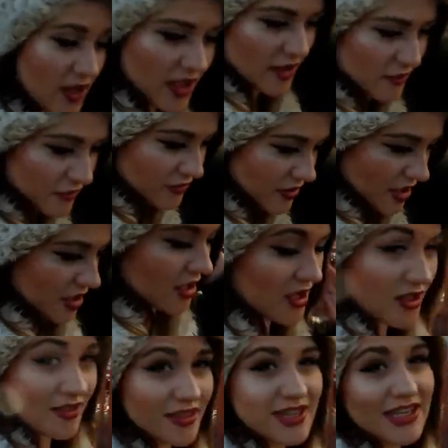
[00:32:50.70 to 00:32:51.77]
to have
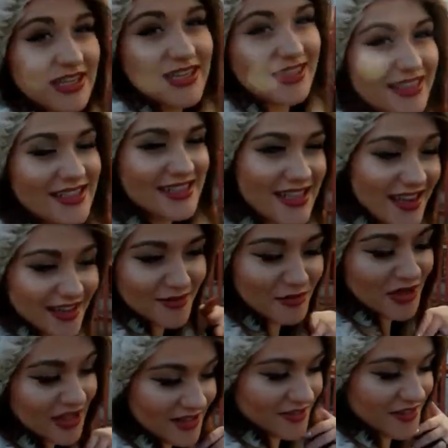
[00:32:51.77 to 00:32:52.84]
the second
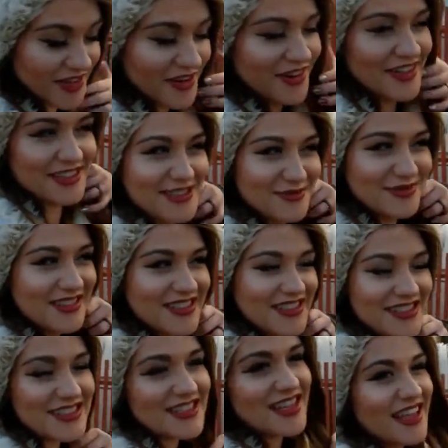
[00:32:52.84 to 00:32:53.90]
meal of the
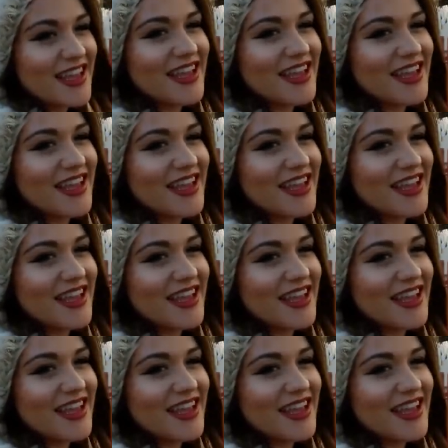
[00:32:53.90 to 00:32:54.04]
Christmas.